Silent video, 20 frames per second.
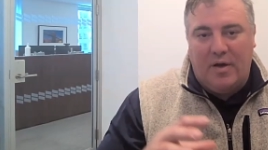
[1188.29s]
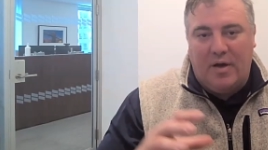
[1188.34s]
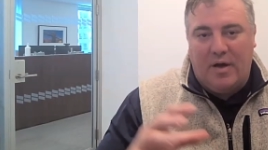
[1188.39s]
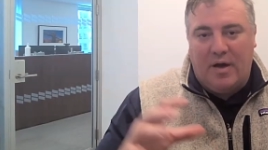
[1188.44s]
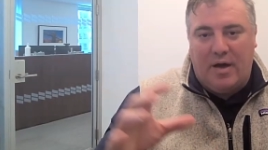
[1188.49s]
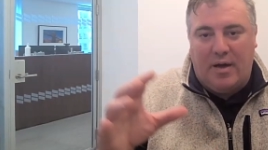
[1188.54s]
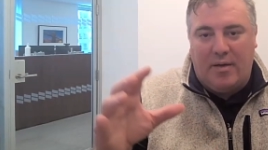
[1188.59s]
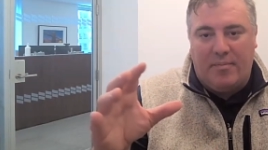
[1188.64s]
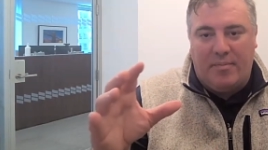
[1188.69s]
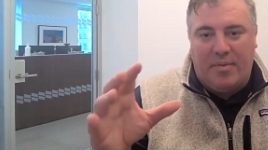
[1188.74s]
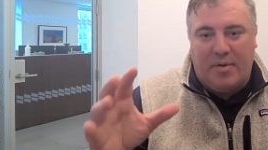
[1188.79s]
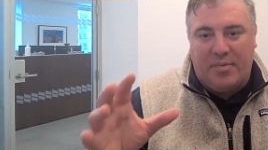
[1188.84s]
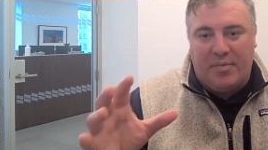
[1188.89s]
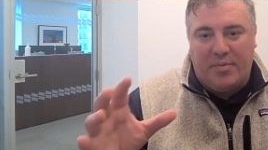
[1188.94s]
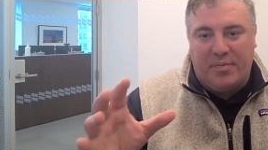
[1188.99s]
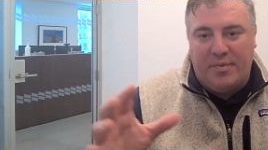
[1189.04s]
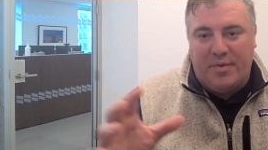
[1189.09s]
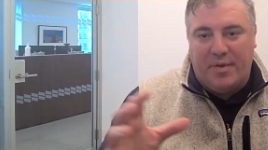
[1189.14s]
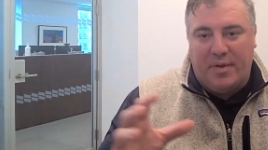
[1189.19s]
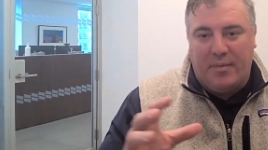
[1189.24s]

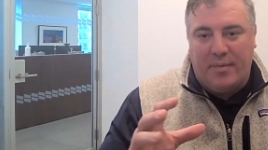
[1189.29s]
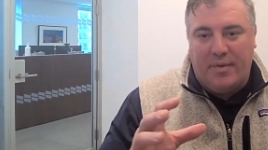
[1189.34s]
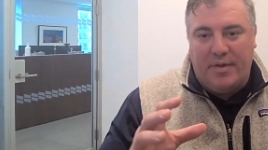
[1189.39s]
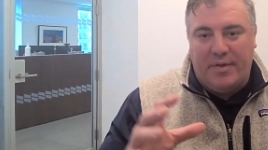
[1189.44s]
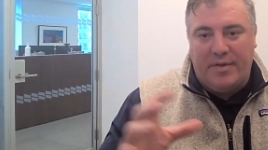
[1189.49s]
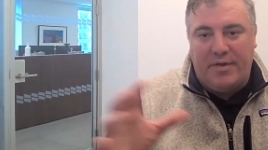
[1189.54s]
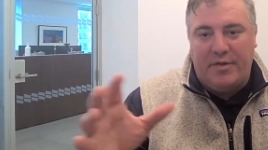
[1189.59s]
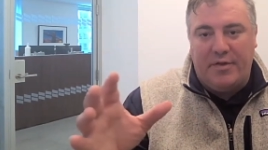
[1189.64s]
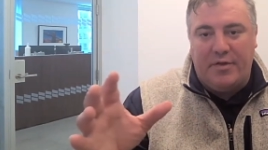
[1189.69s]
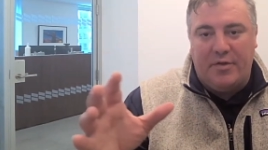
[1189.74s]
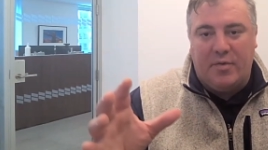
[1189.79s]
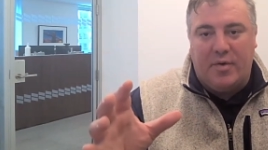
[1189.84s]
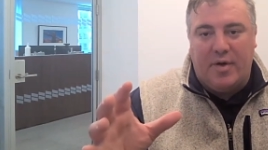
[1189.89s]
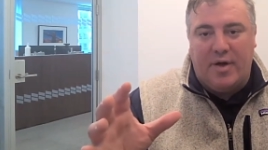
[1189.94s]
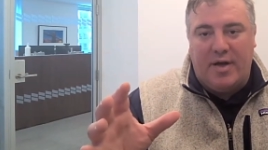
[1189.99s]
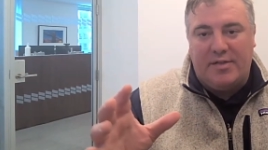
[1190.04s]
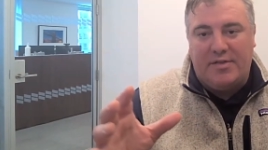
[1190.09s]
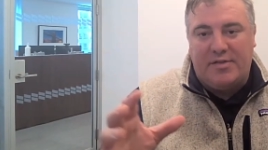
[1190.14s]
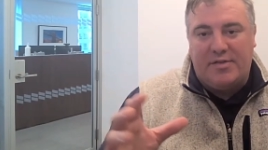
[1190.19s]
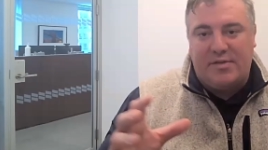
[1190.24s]
Both, in the
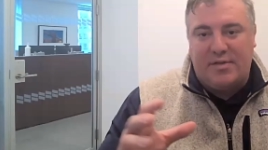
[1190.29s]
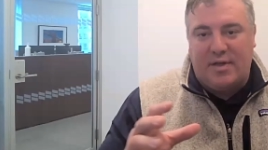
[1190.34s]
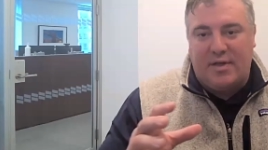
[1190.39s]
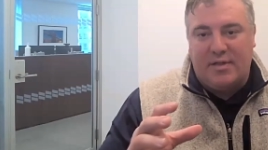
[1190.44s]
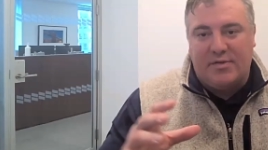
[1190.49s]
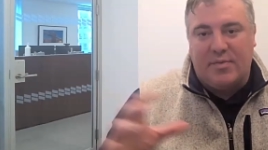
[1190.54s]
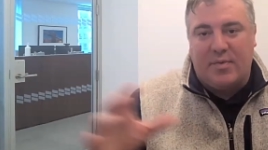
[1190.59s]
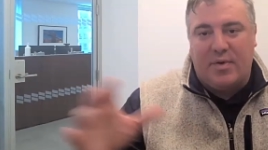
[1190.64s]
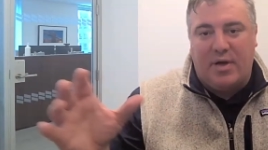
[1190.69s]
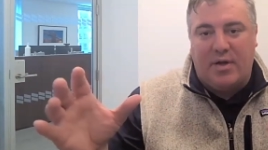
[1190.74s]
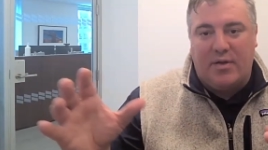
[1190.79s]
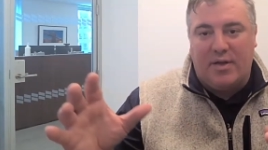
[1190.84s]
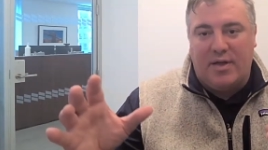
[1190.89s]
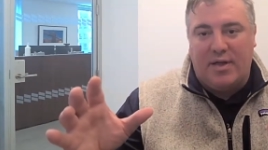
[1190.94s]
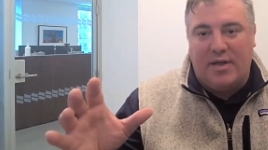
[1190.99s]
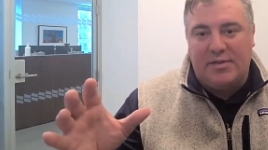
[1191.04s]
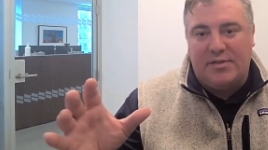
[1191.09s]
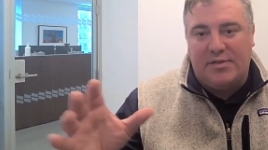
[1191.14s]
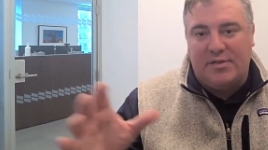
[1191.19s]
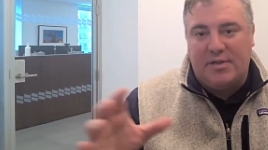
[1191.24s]
U.S. as
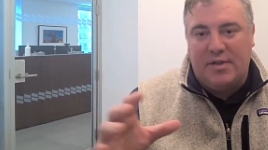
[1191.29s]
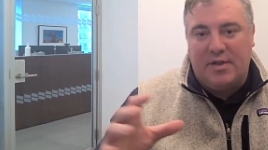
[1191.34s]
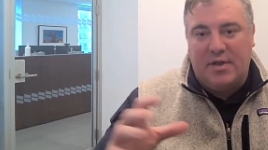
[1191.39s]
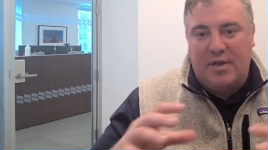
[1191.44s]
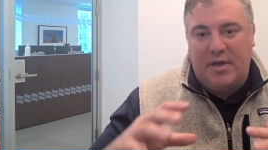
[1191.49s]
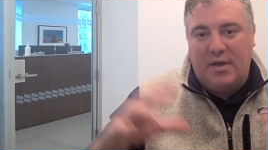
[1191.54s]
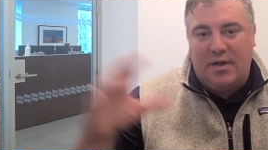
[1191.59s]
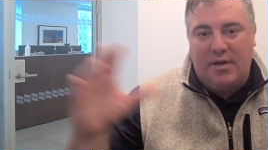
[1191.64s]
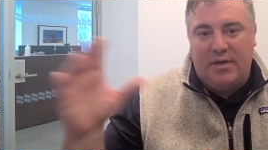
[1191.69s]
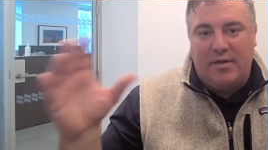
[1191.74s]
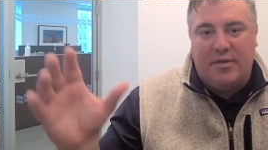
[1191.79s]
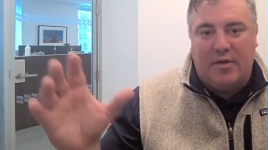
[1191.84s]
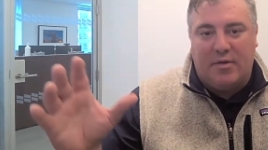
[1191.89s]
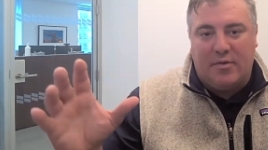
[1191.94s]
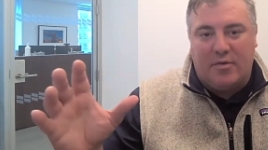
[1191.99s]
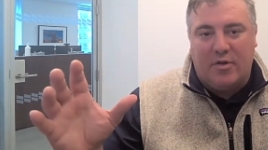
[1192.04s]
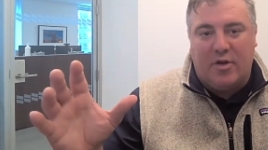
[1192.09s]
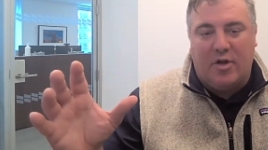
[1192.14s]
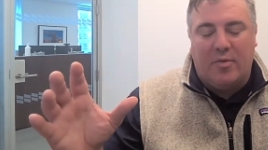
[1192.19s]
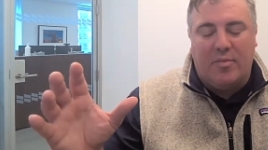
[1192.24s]
well as,
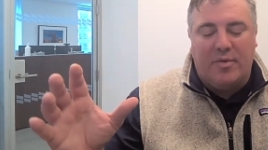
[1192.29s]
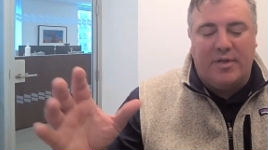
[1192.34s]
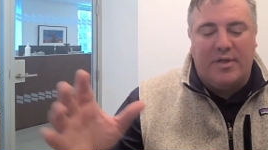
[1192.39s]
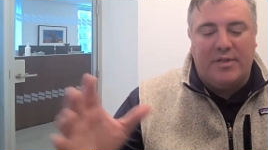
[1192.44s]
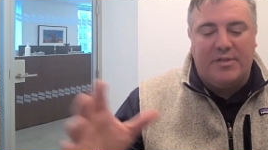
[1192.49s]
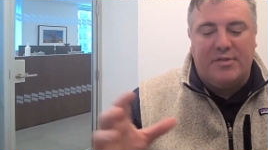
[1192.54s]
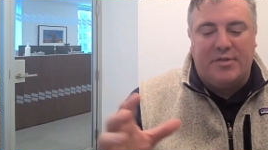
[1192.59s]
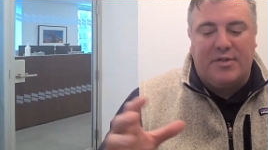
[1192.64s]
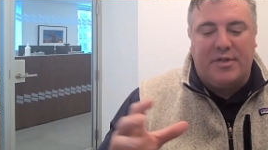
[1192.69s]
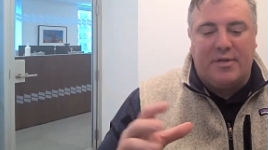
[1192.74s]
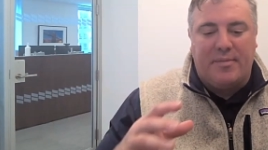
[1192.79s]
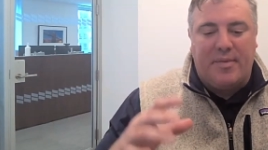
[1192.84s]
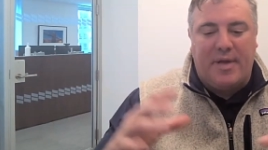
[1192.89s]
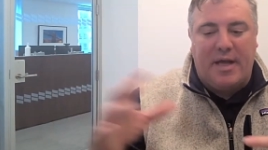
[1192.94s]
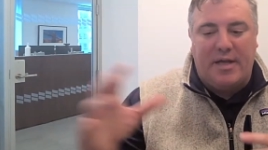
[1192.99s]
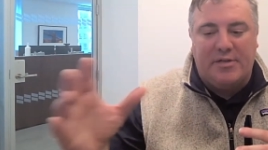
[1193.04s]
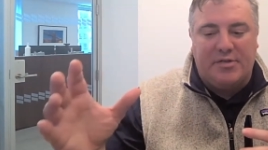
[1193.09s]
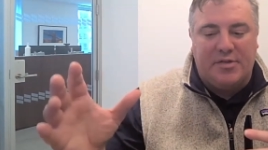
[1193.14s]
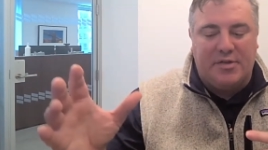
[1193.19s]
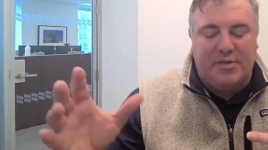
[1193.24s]
globally, as you can
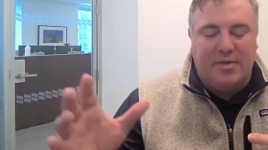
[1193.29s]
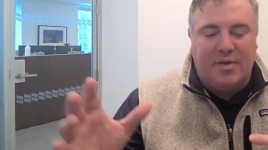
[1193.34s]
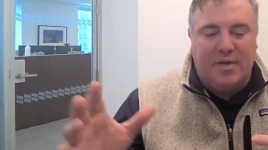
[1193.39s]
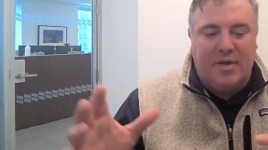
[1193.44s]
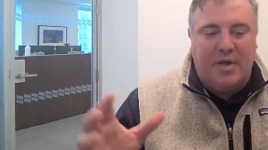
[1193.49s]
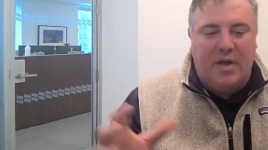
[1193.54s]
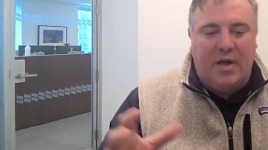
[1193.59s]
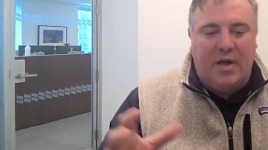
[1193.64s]
imagine.